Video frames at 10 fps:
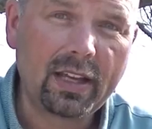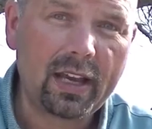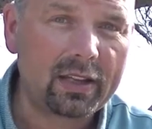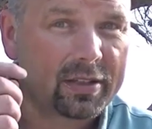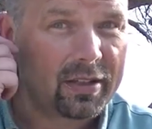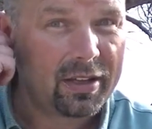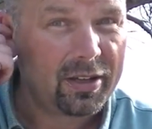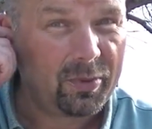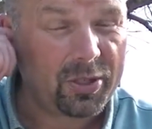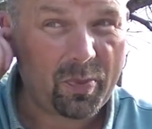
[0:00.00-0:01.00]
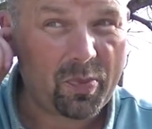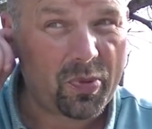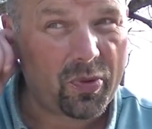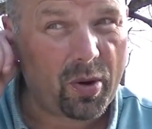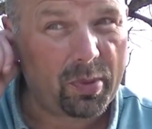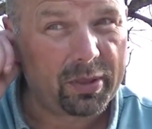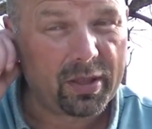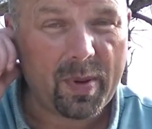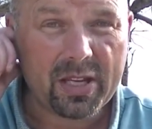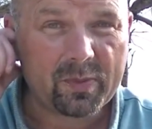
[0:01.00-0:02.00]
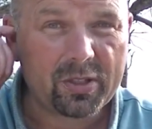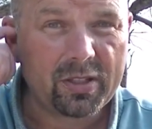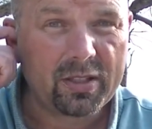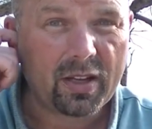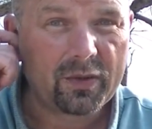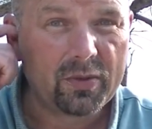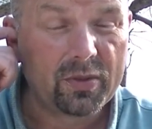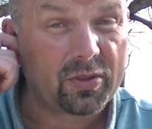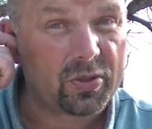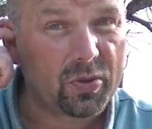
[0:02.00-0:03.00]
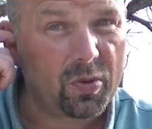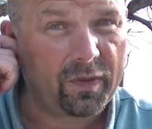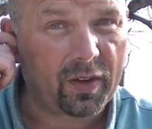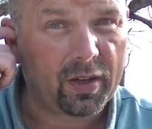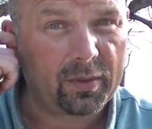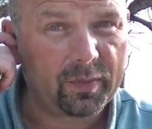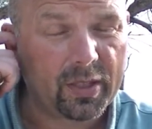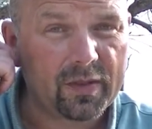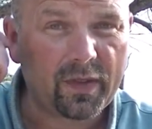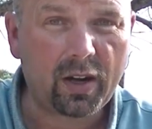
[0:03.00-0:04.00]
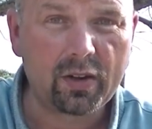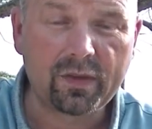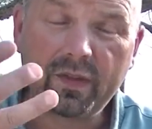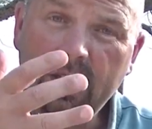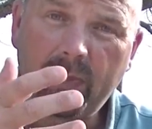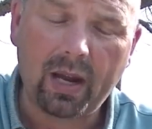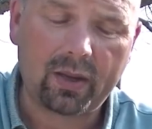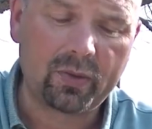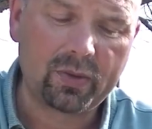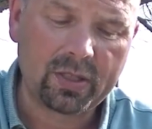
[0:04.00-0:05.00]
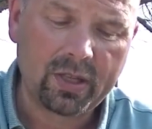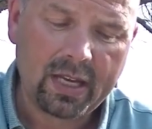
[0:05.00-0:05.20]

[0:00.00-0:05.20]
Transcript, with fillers: X, which are probably the best machines I've used so far, as far as feedback goes,